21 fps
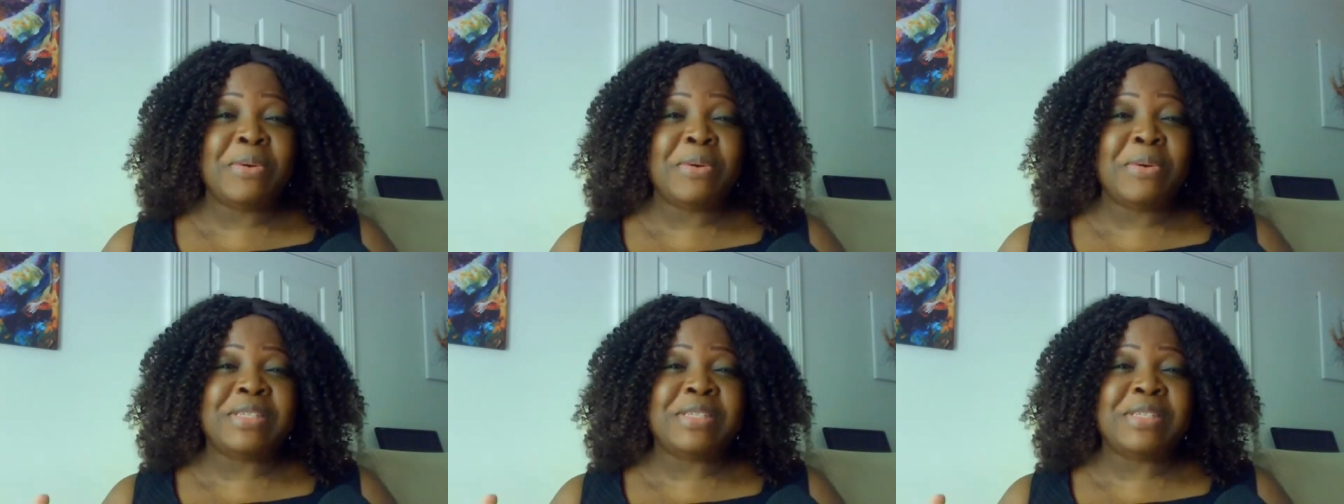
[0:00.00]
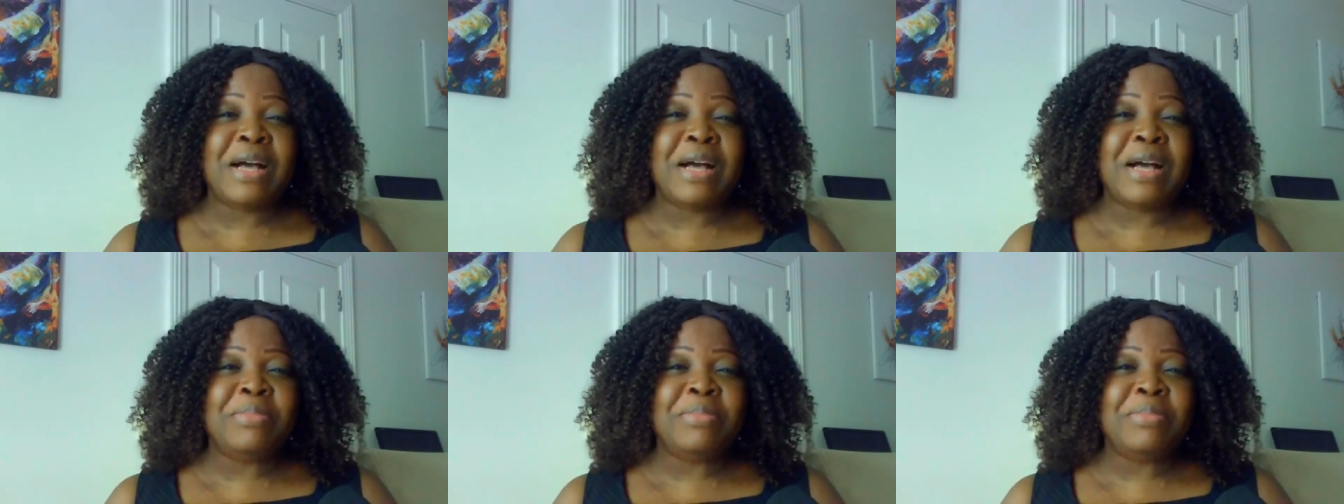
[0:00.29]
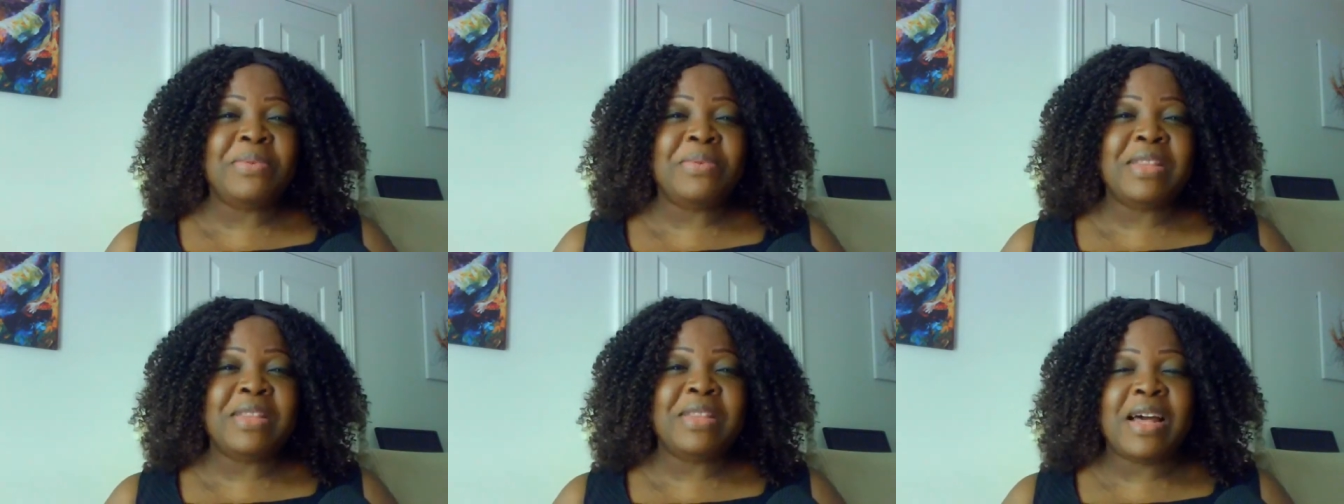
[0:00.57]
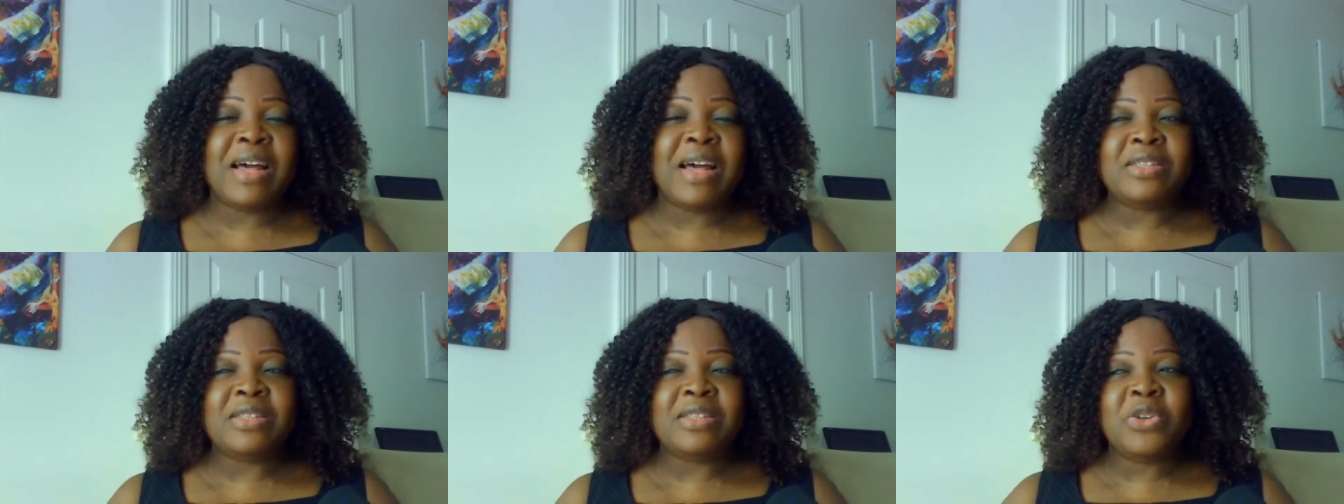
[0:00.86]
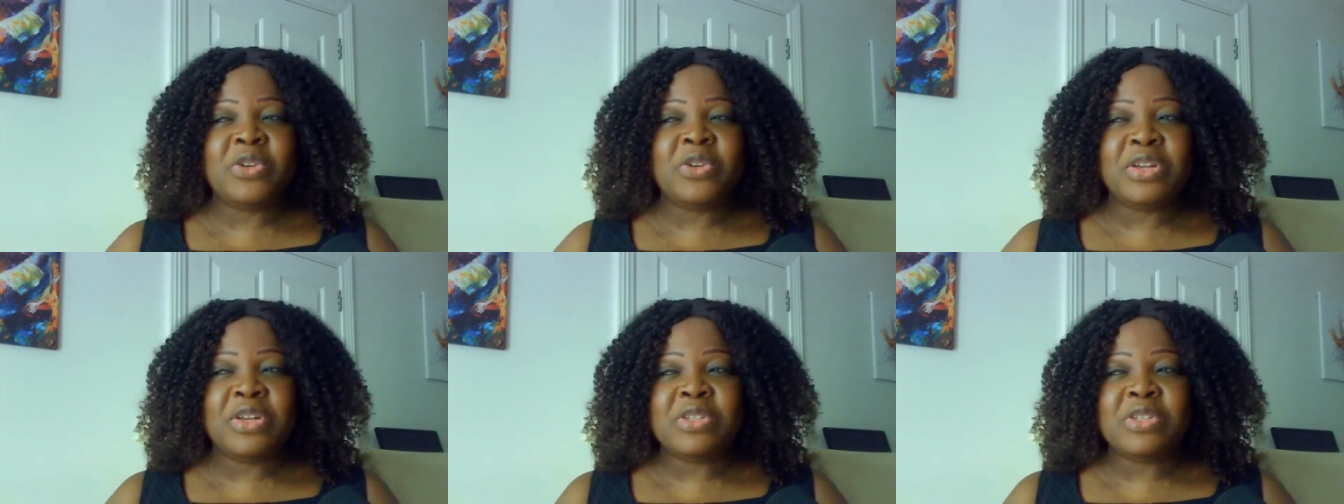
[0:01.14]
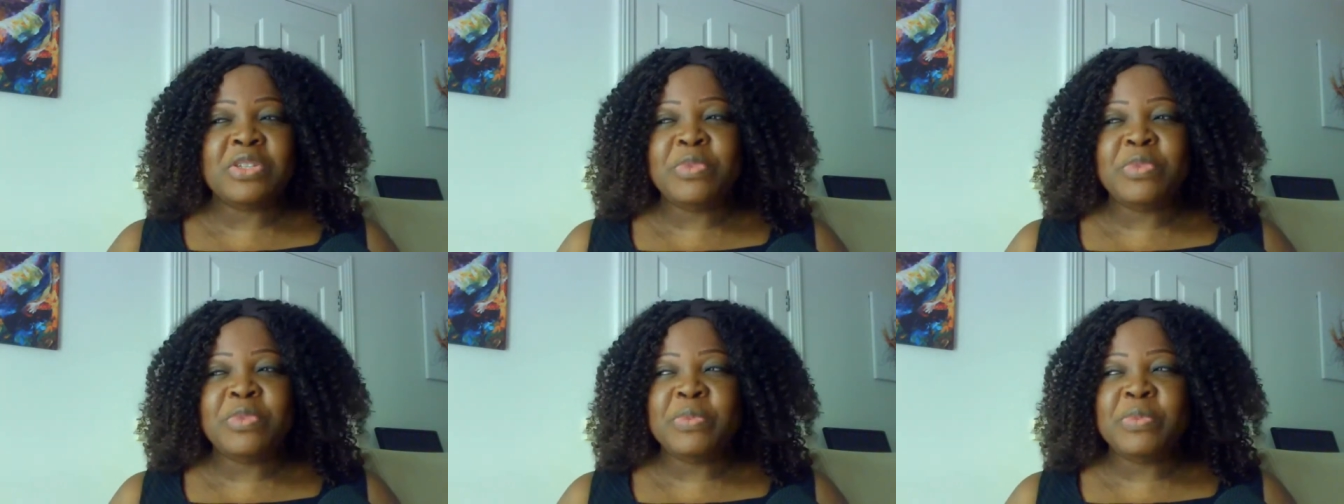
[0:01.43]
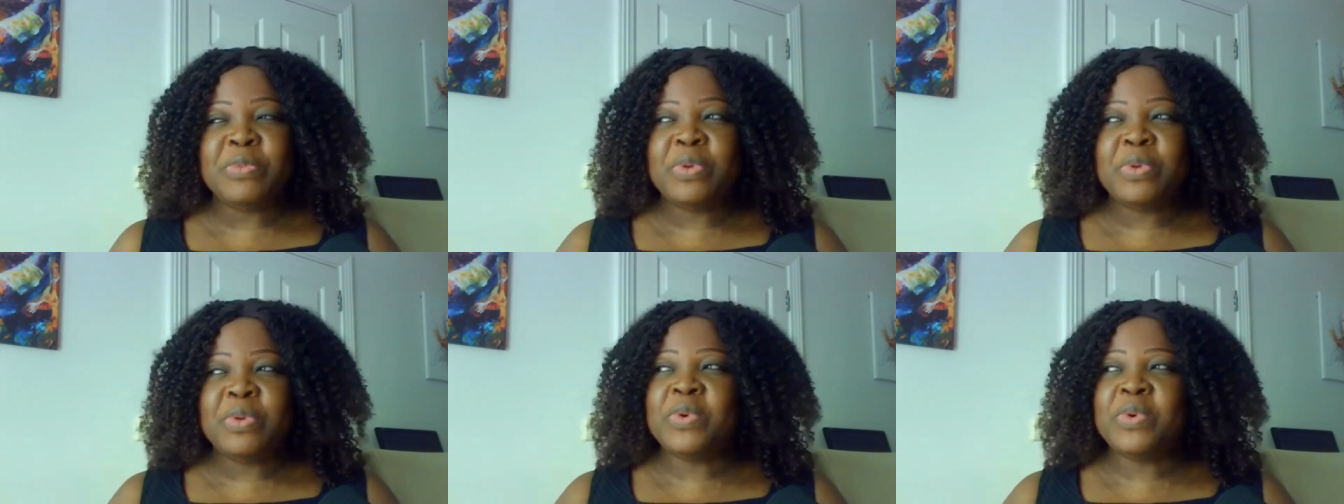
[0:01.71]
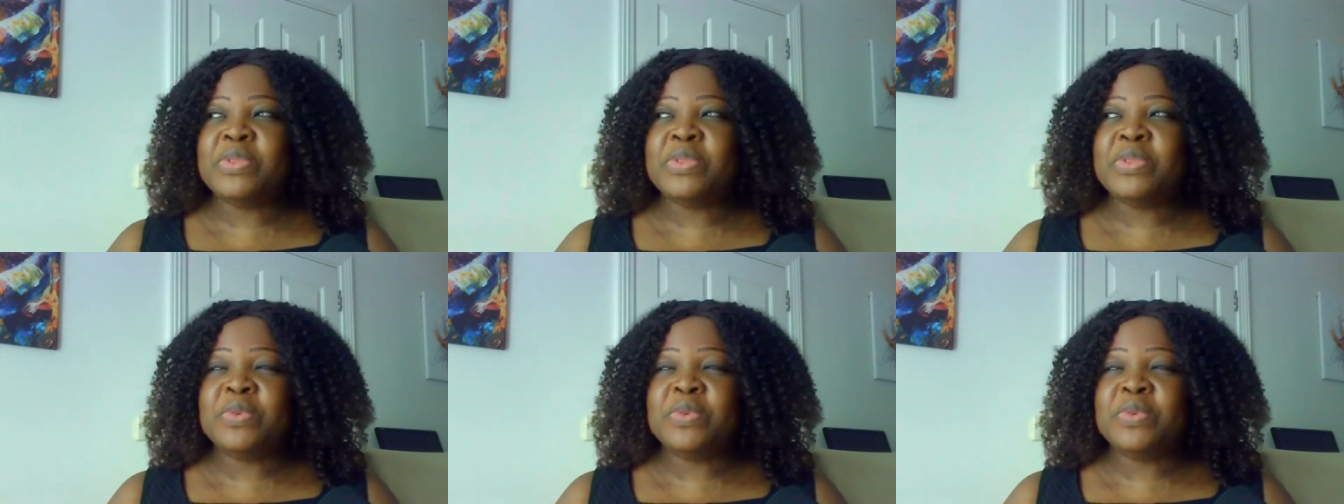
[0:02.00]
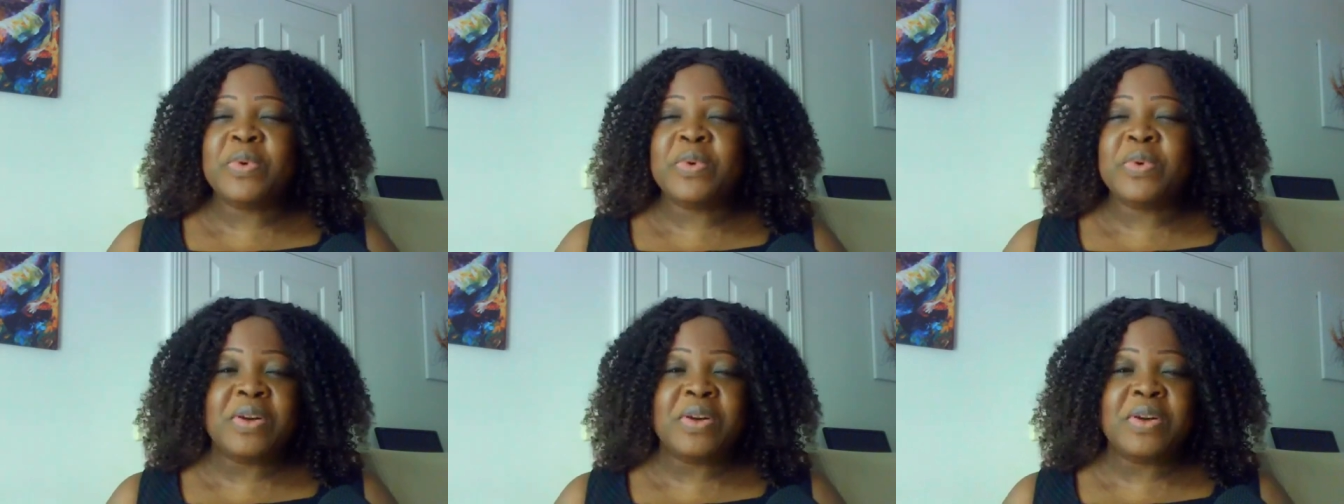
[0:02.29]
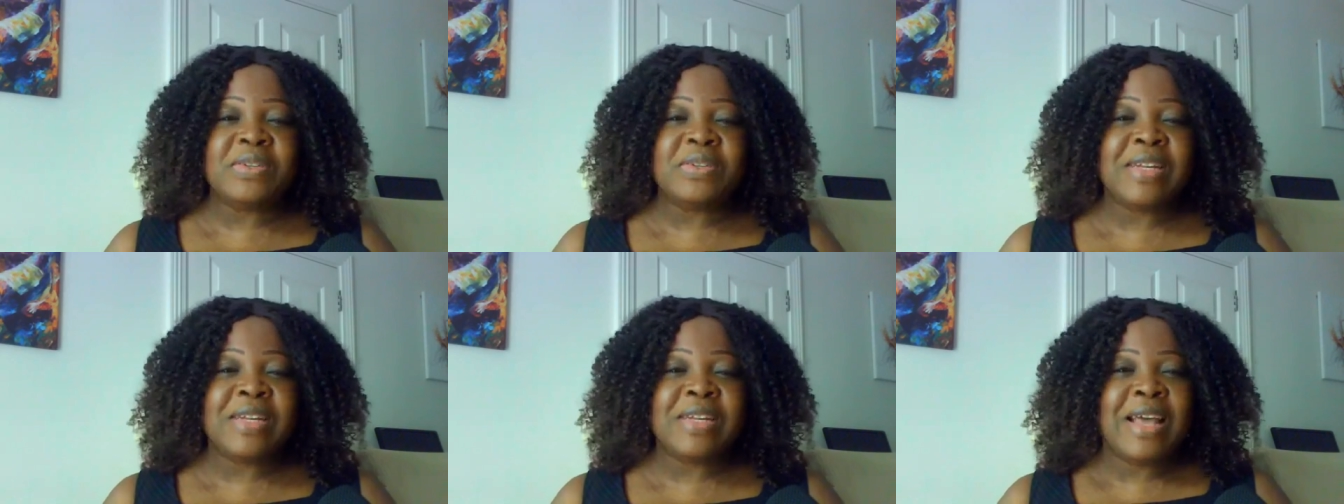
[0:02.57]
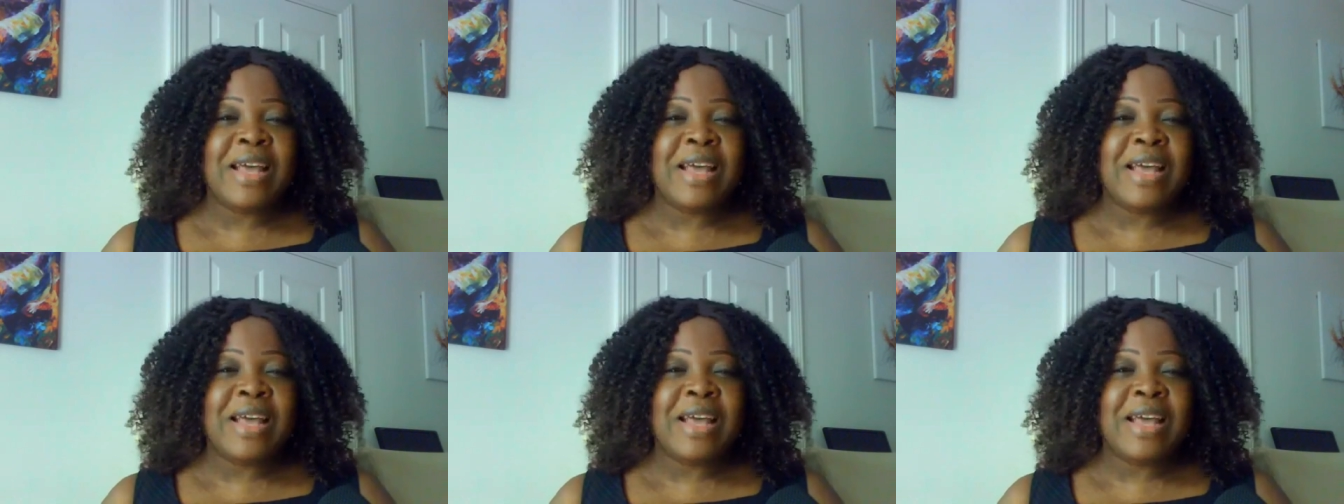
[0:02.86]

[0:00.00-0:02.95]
-one. I was happy with that, talking to people one-to-one.